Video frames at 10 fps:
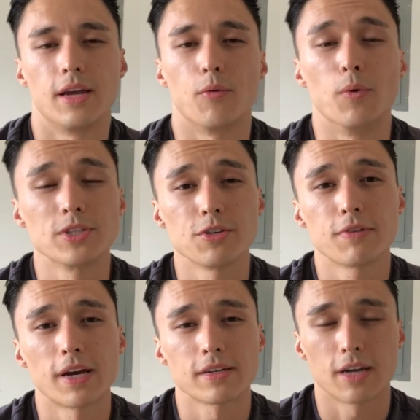once you've
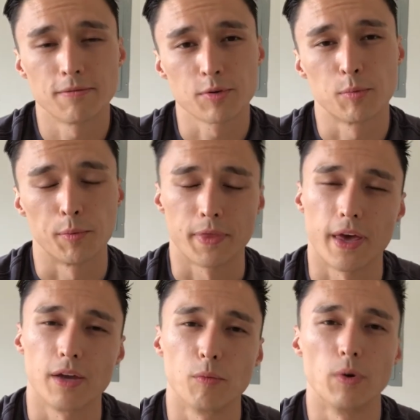gotten comfortable with
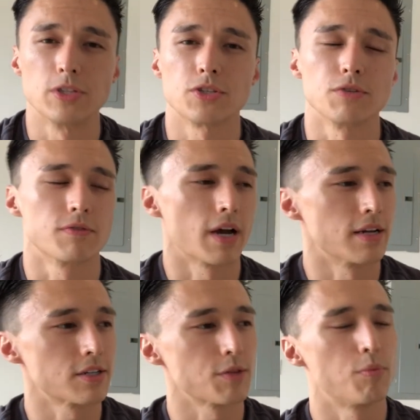that, once you've gotten
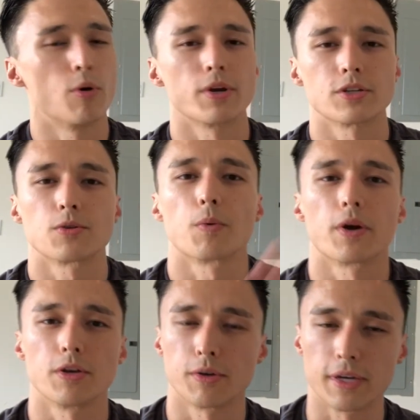to the point to where
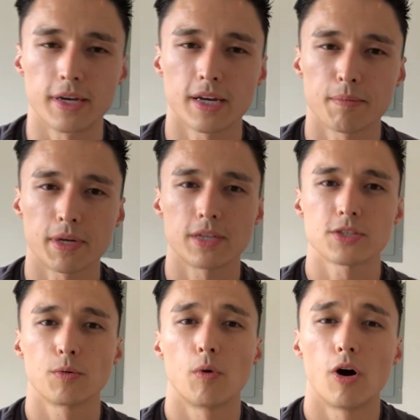you can kick up against
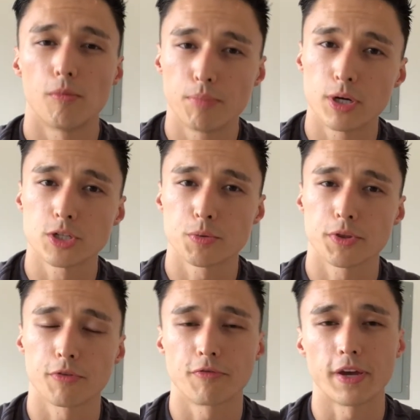the wall, push with
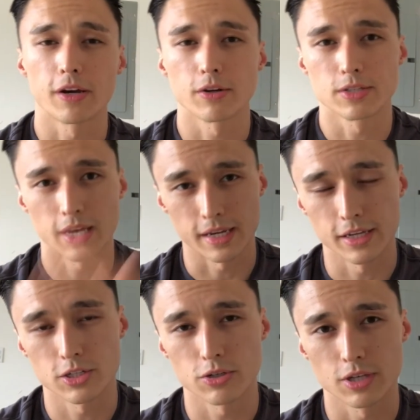your fingers, and
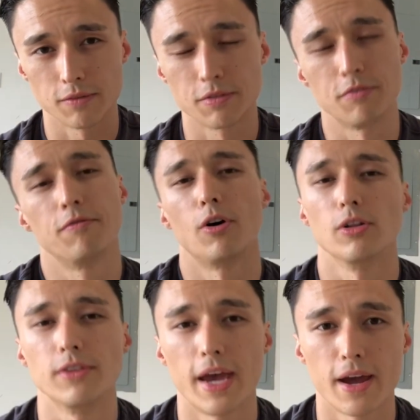get yourself to fall
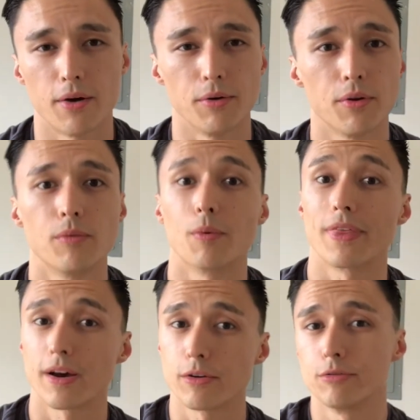down
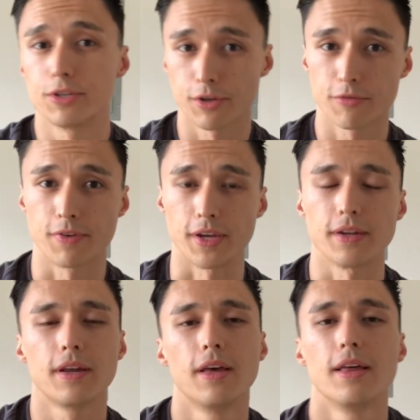without using your
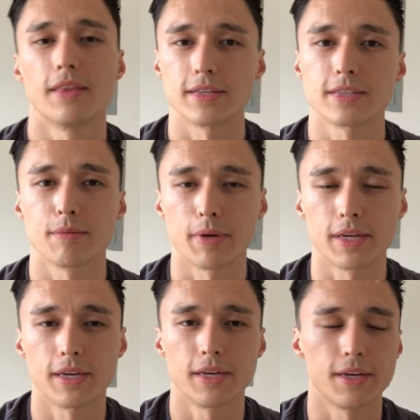feet, that's the big
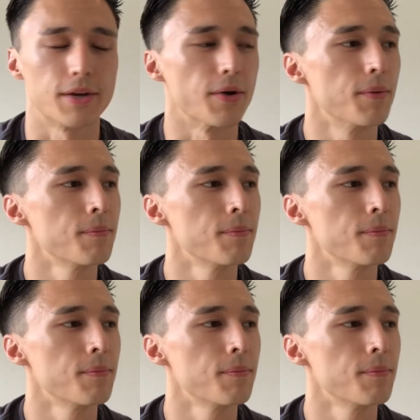key here.